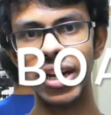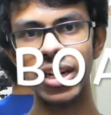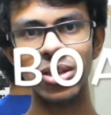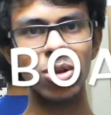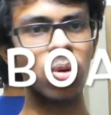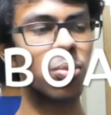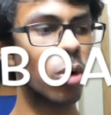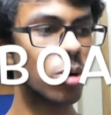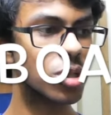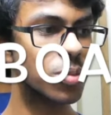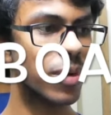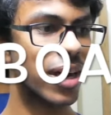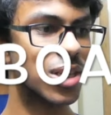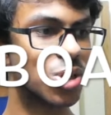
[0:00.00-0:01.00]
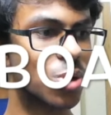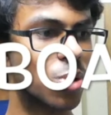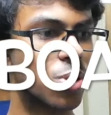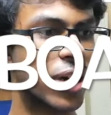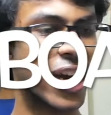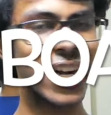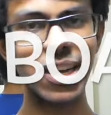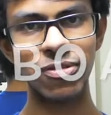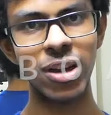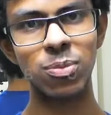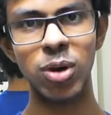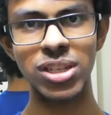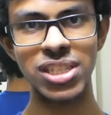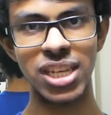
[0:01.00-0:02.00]
right? So boards mein I scored
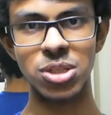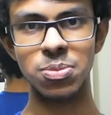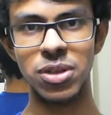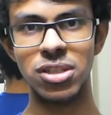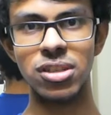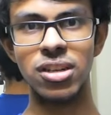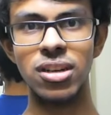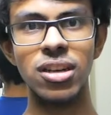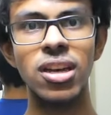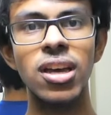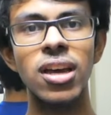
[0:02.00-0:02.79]
95.6%.